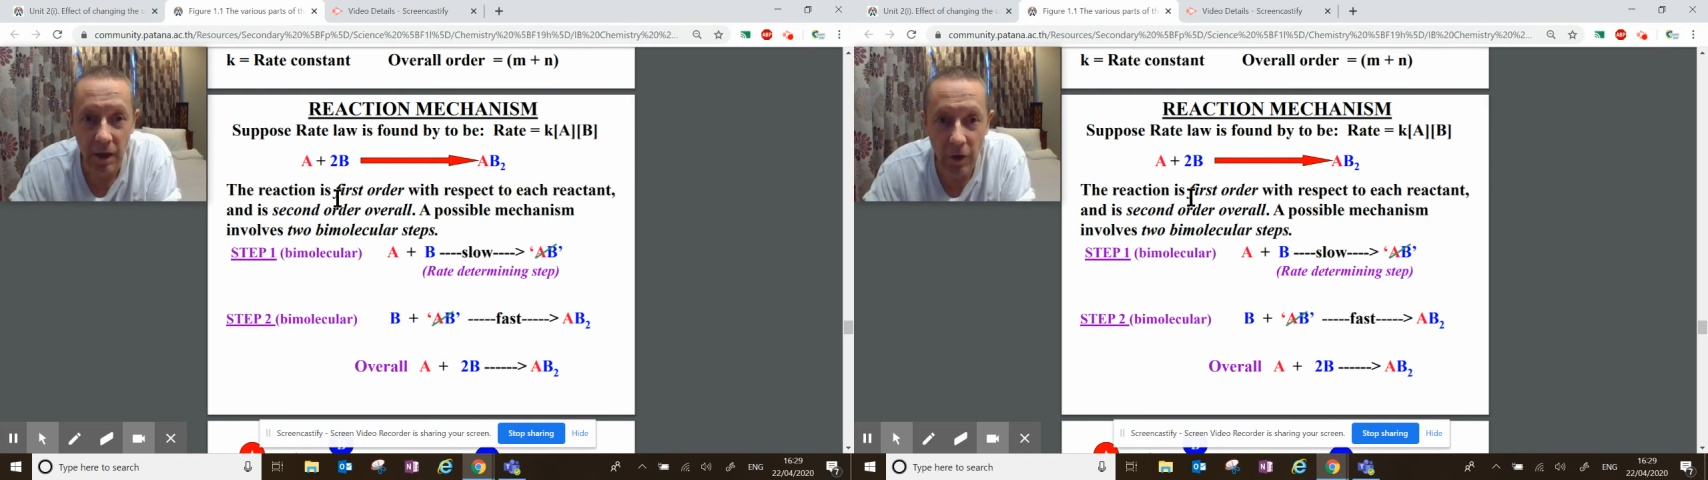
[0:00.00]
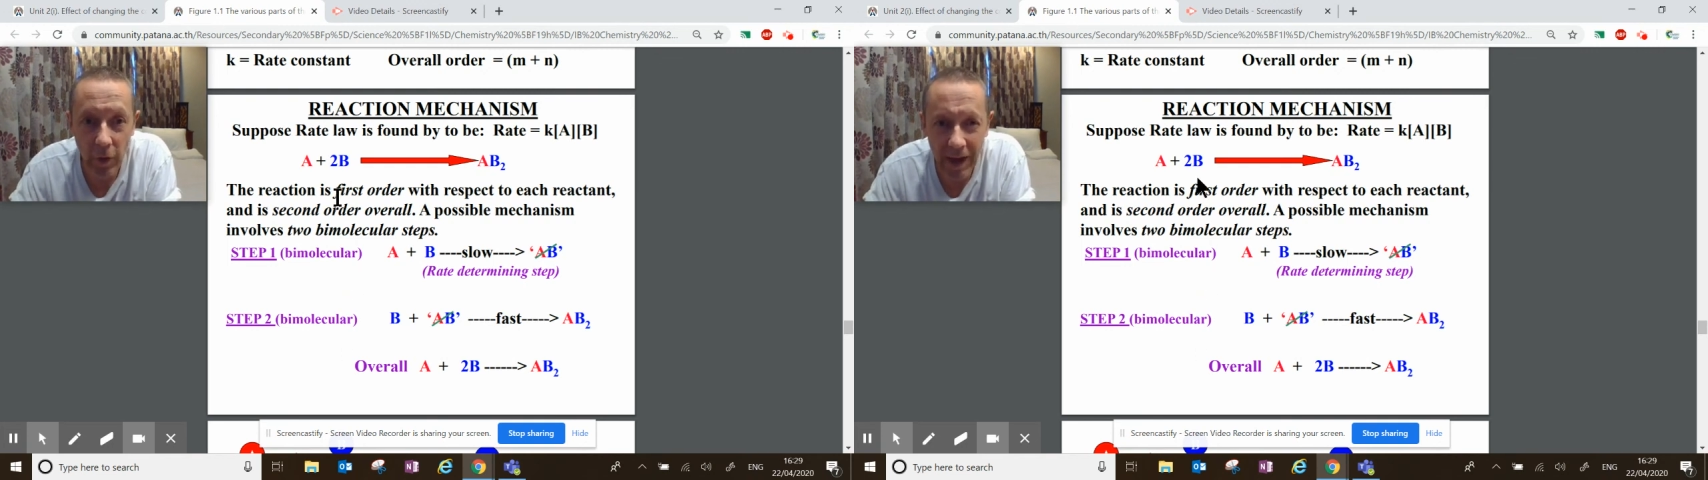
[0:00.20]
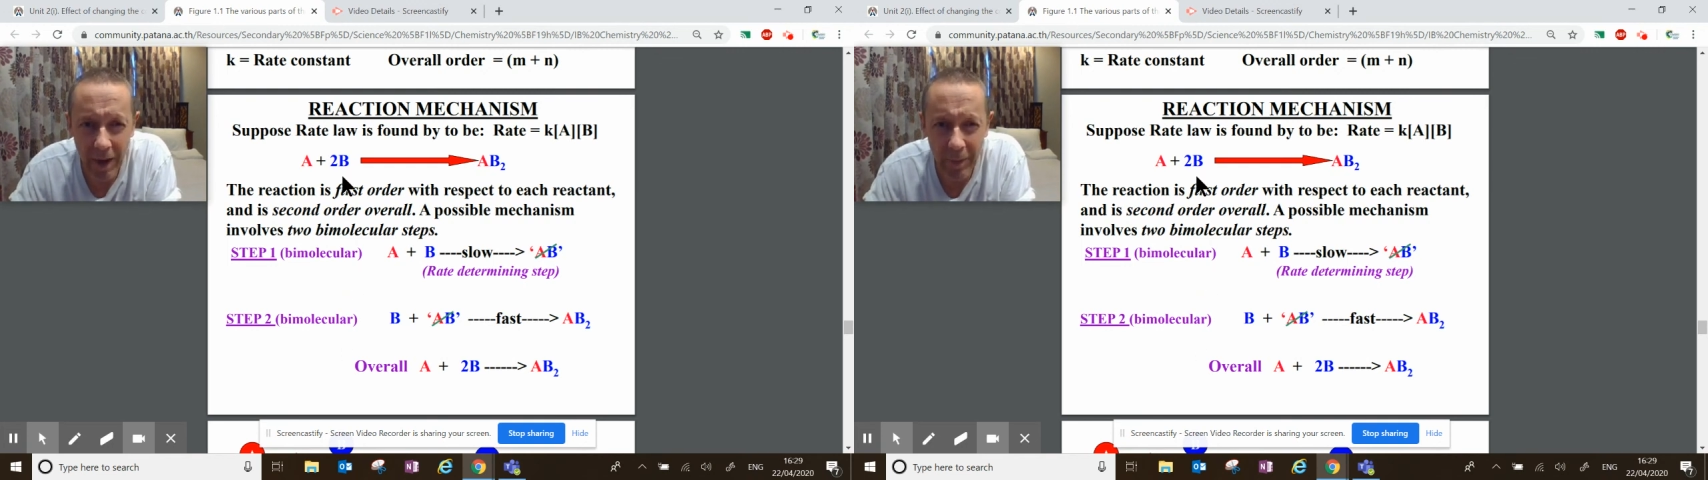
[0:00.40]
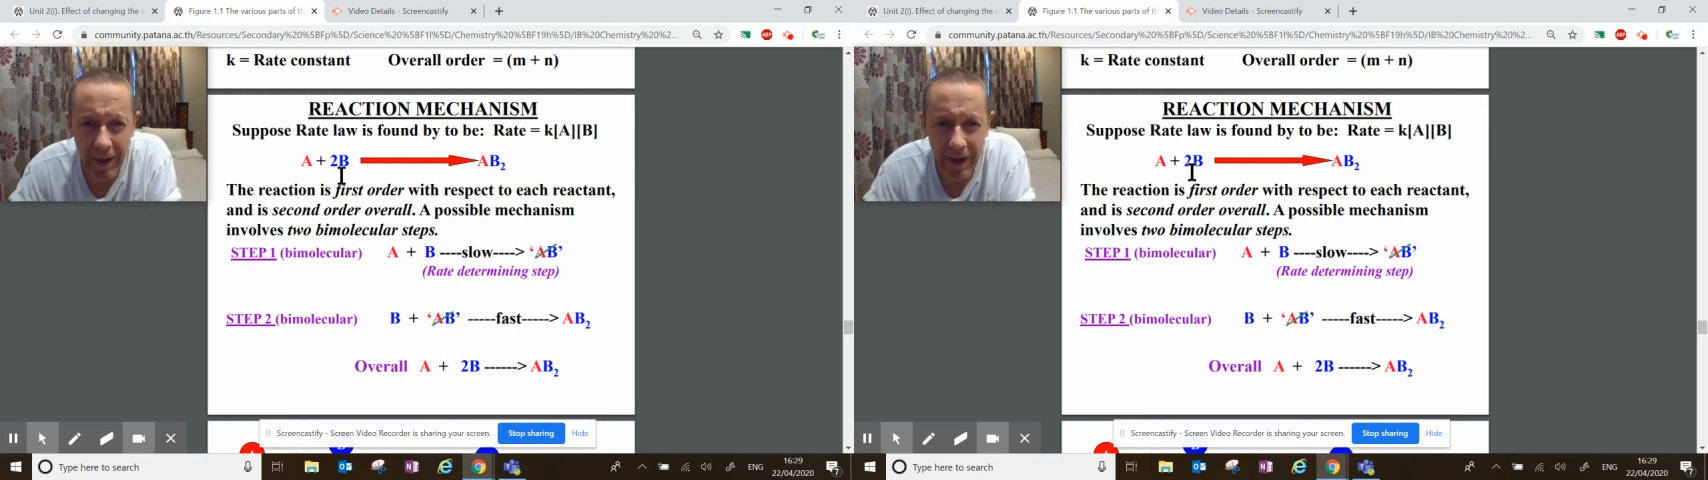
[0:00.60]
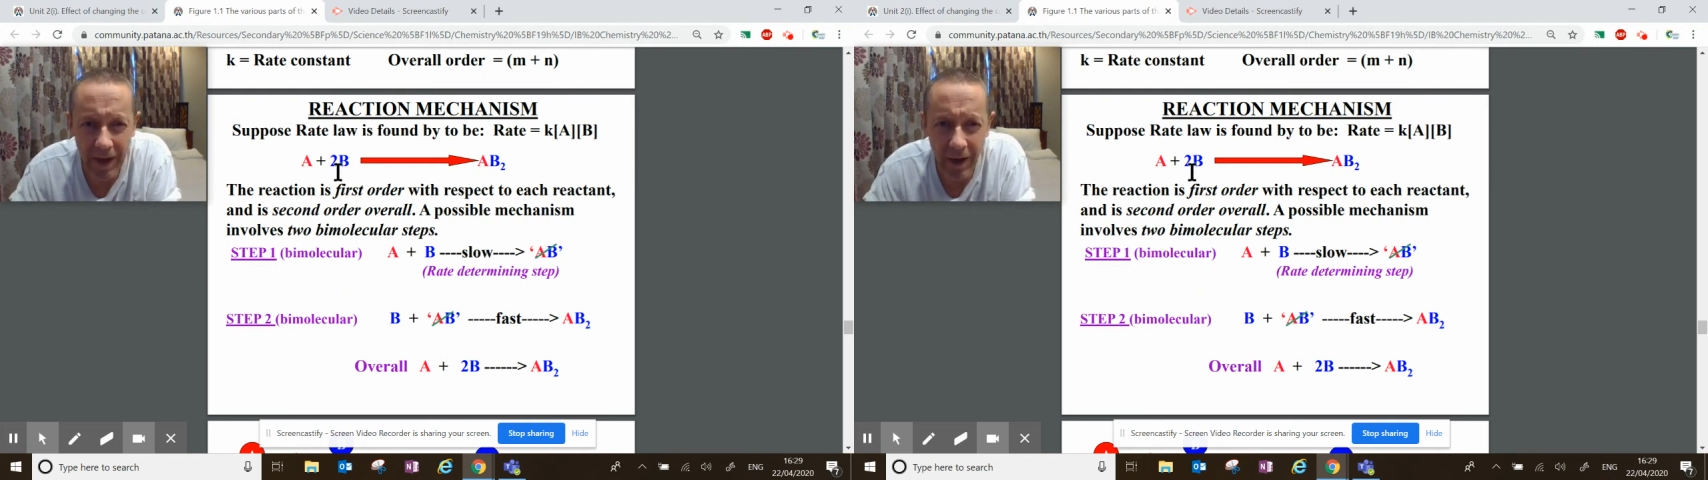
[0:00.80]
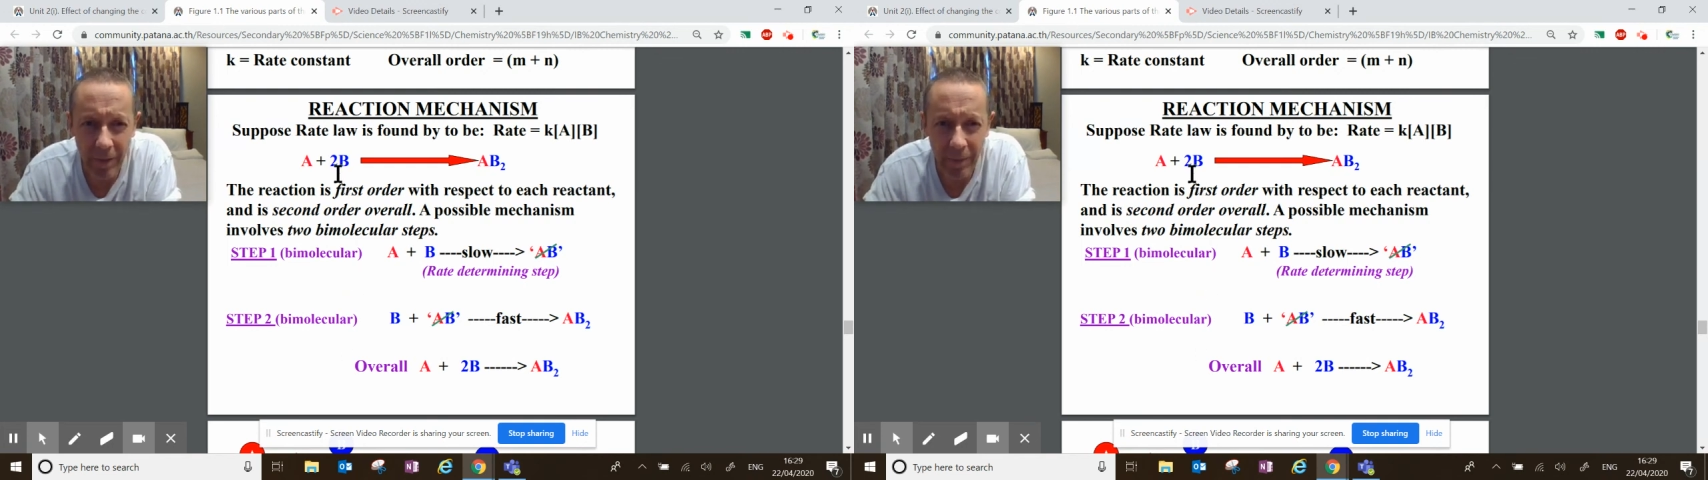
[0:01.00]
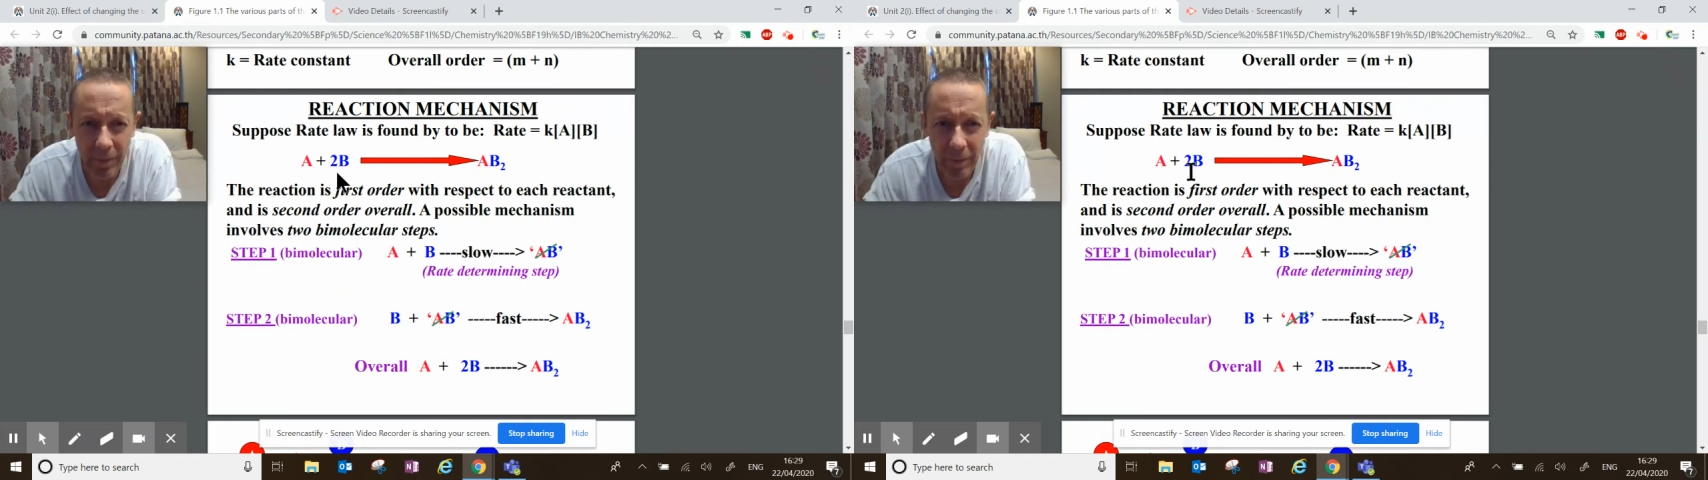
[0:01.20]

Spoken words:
looking up here,